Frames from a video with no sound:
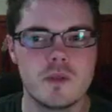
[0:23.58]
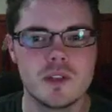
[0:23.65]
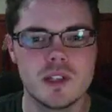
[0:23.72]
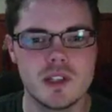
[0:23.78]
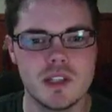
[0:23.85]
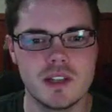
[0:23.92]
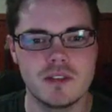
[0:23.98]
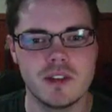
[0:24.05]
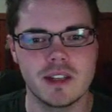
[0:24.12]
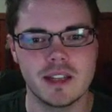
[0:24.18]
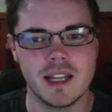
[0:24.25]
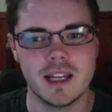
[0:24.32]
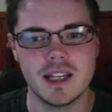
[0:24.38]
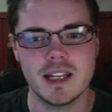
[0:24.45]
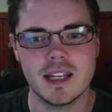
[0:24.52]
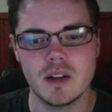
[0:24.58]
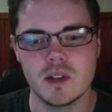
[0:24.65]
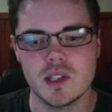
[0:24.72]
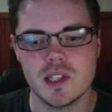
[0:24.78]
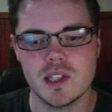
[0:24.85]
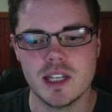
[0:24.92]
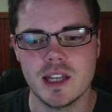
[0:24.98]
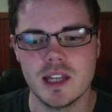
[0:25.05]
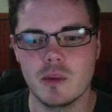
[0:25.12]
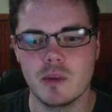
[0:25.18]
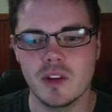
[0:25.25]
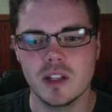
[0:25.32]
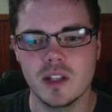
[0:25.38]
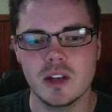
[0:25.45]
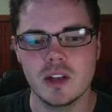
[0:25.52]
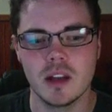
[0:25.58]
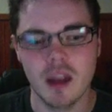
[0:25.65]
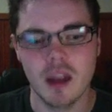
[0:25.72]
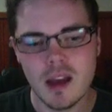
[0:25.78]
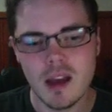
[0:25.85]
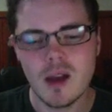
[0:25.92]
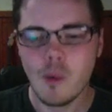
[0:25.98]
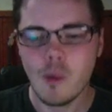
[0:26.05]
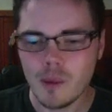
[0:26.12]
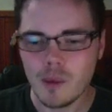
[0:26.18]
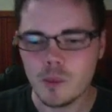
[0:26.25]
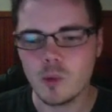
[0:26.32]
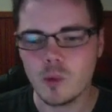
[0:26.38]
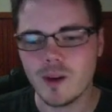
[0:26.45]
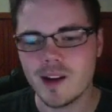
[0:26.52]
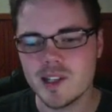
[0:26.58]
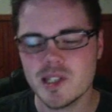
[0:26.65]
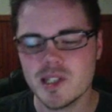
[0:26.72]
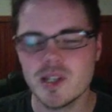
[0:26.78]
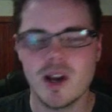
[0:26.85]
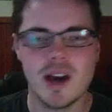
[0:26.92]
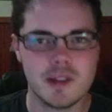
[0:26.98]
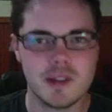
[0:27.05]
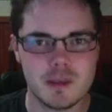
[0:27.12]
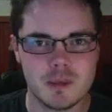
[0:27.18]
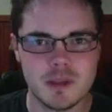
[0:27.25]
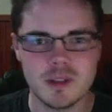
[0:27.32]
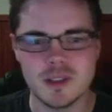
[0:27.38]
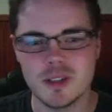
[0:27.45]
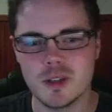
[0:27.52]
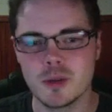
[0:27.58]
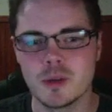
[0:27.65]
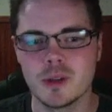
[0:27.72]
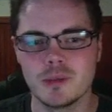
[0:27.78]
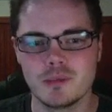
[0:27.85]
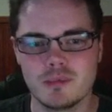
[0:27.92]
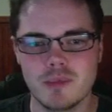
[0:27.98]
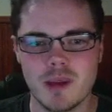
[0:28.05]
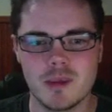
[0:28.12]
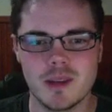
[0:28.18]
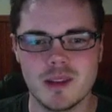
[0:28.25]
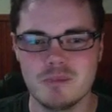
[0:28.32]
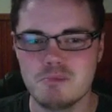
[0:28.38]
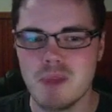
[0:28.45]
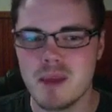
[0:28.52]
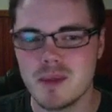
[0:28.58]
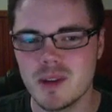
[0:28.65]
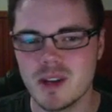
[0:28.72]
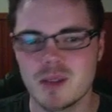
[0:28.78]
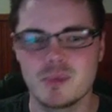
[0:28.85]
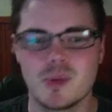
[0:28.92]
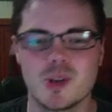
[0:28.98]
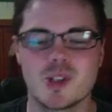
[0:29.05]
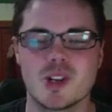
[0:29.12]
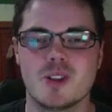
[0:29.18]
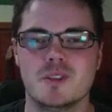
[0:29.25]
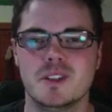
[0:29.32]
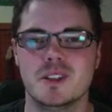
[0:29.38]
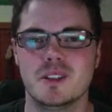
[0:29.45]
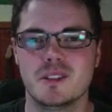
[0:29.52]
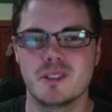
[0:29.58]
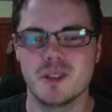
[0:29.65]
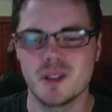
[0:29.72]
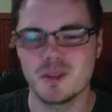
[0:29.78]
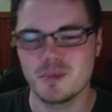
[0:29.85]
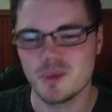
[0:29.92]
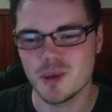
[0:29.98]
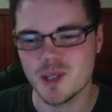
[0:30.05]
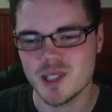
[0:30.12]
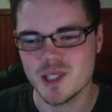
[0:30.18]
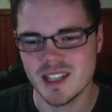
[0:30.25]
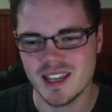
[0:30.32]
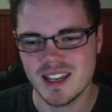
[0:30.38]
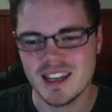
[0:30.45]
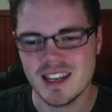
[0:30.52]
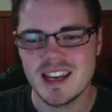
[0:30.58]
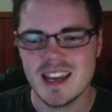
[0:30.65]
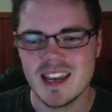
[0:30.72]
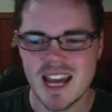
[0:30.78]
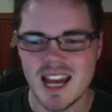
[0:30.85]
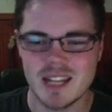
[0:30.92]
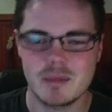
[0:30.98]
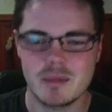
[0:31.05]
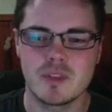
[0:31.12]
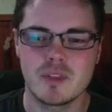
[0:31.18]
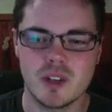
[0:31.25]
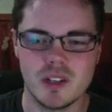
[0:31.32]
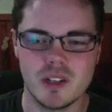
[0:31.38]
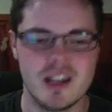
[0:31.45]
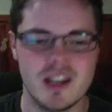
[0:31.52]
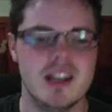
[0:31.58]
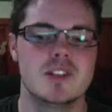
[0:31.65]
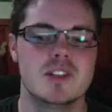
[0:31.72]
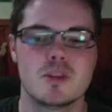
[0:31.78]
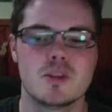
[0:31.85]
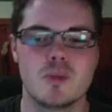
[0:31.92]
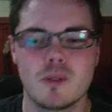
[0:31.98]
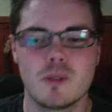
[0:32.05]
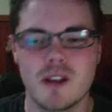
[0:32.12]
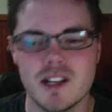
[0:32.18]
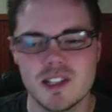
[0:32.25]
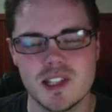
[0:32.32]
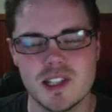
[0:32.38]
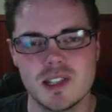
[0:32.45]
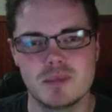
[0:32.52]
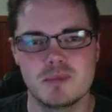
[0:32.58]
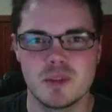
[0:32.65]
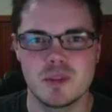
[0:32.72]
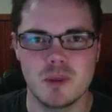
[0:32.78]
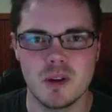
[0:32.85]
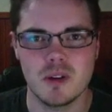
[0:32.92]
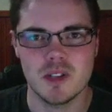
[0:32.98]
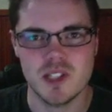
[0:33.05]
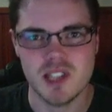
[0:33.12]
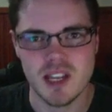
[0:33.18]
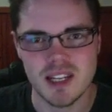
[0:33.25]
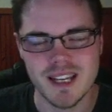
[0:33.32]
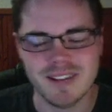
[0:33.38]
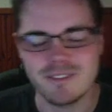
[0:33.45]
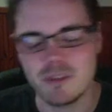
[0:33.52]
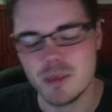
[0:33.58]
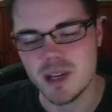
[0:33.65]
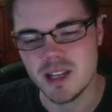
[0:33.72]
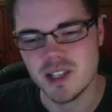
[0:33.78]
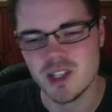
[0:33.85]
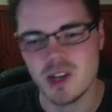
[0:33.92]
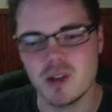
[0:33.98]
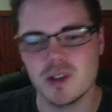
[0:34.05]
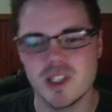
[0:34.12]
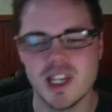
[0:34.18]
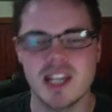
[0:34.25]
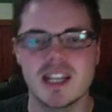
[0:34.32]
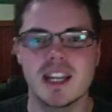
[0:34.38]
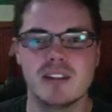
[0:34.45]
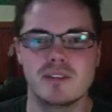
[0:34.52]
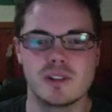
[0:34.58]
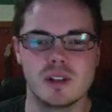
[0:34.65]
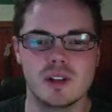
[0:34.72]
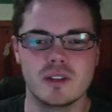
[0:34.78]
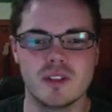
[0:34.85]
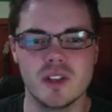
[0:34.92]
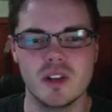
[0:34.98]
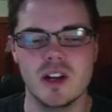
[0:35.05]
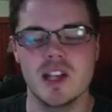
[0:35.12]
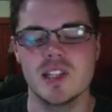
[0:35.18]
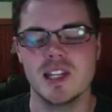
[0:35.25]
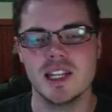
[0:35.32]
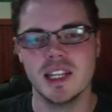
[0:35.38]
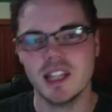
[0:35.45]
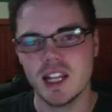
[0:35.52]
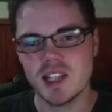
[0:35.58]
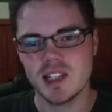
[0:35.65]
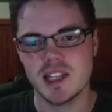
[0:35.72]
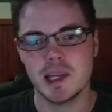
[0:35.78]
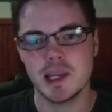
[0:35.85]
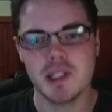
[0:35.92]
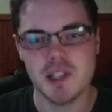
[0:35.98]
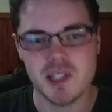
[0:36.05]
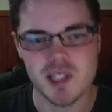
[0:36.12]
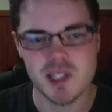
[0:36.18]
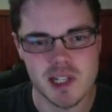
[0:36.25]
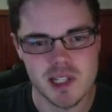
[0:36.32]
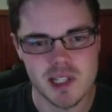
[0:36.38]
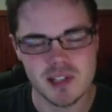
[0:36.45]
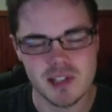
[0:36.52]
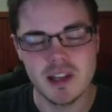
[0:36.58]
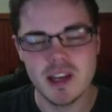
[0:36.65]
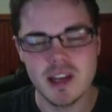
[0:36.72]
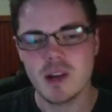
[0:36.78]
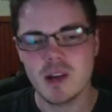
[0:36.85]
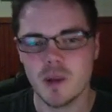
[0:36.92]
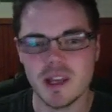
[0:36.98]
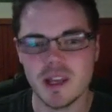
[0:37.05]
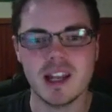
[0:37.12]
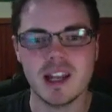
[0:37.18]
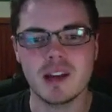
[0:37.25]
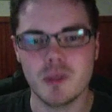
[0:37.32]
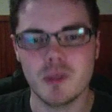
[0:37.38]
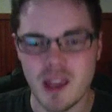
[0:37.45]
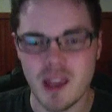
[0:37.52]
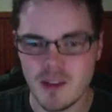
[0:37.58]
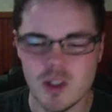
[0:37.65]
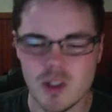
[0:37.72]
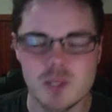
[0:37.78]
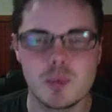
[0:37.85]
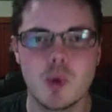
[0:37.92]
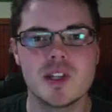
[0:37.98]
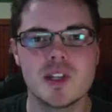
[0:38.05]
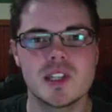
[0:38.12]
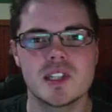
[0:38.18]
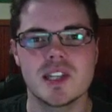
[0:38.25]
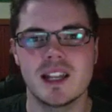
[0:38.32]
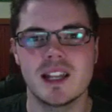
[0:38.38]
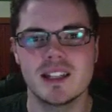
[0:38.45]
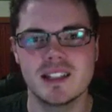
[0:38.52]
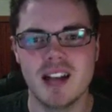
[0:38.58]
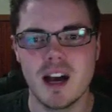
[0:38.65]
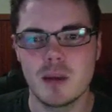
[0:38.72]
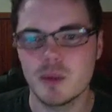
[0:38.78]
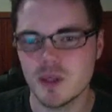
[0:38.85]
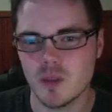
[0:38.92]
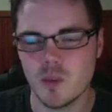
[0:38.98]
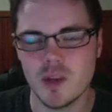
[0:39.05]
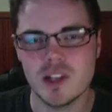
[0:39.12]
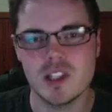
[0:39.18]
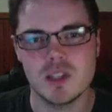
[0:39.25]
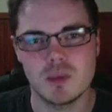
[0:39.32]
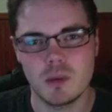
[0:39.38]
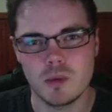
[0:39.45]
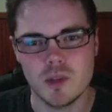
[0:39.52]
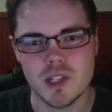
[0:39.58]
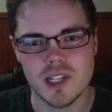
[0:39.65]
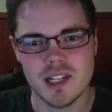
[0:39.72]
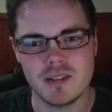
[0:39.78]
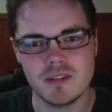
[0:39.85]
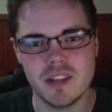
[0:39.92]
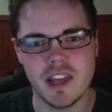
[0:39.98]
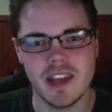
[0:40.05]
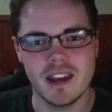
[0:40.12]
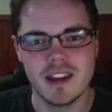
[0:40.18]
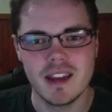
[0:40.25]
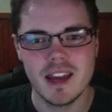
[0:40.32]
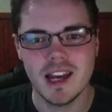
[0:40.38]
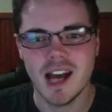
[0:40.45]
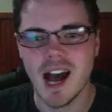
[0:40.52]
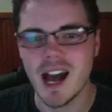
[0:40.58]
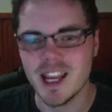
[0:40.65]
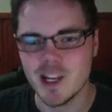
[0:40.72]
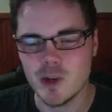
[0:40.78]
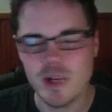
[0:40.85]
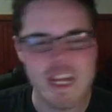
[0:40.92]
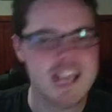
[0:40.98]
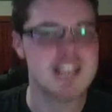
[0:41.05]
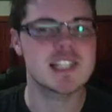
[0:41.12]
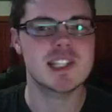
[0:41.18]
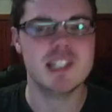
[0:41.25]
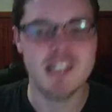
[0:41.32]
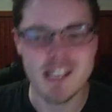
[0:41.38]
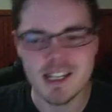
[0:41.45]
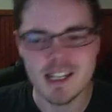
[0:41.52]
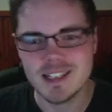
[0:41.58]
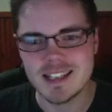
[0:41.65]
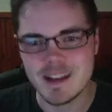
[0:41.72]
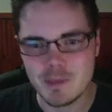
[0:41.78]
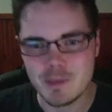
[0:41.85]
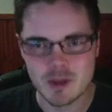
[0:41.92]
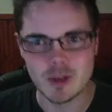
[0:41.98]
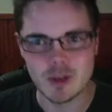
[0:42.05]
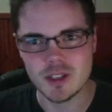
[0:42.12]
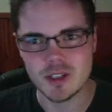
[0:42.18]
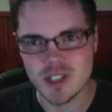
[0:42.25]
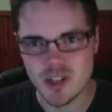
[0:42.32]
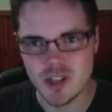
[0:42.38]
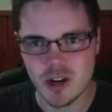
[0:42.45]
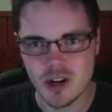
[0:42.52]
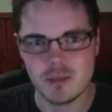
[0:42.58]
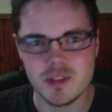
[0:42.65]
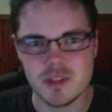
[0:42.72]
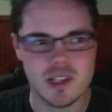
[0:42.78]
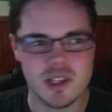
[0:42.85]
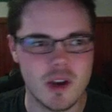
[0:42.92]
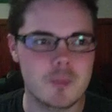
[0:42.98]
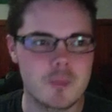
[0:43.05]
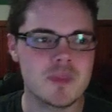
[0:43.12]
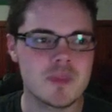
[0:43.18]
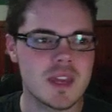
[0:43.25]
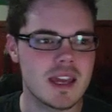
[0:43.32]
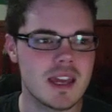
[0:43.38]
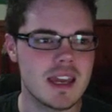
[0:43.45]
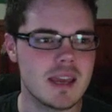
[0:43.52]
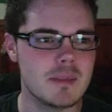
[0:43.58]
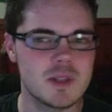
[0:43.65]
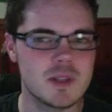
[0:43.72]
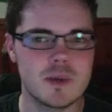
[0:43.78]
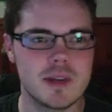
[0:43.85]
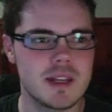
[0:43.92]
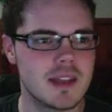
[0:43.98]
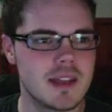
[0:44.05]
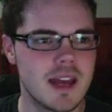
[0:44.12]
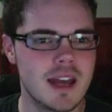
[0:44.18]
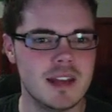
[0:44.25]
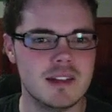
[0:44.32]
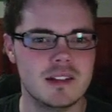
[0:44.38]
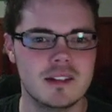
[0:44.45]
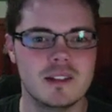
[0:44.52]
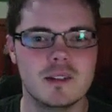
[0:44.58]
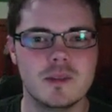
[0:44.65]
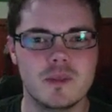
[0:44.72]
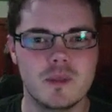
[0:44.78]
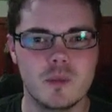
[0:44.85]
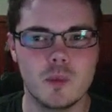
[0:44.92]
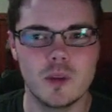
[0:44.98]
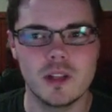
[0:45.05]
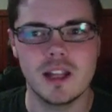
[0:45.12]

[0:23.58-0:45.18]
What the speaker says: to the event ladder here and see that we've only got one more race tonight that I'm going to do, and maybe I can push over to the 30 points there, and then we've got two more races tomorrow and Sunday for me, so Saturday for a lot of you guys, and then that's the end of the season. We get out, everyone's points are tallied up, and the winners will receive their unique skin Demigod's Triumph. So in between that, we'll